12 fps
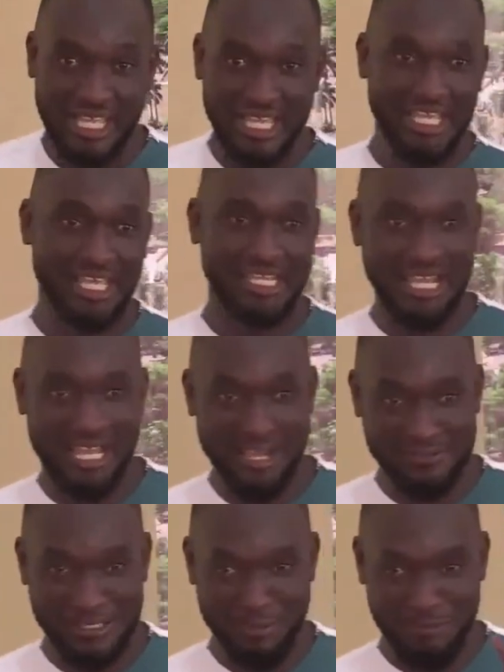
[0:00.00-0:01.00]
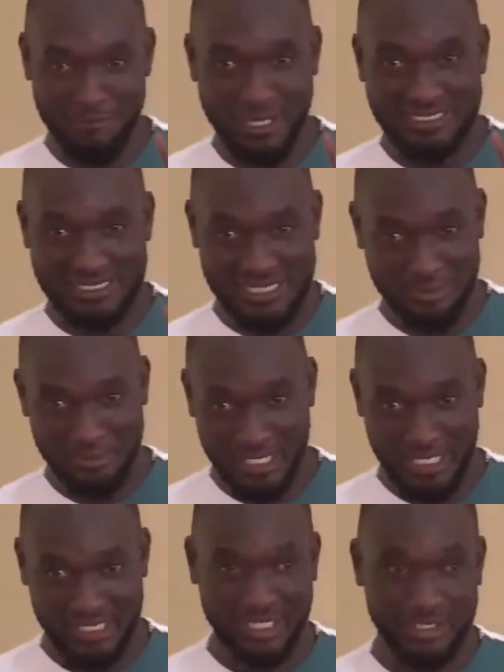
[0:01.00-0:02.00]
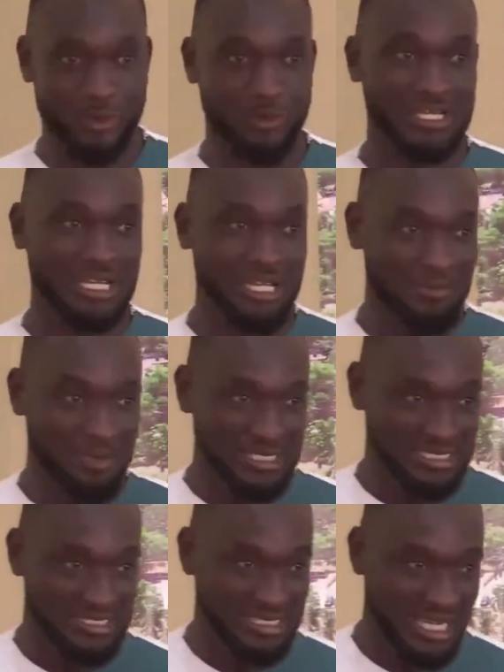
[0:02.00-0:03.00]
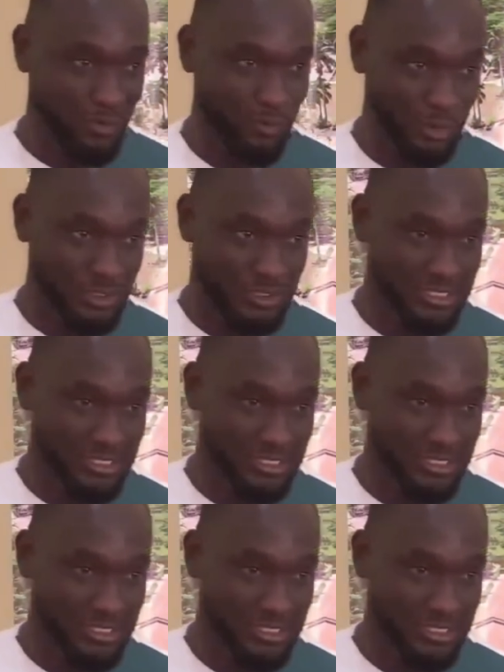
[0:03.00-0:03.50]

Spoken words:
and I have some of my team here, and they know when Nana mentions an award,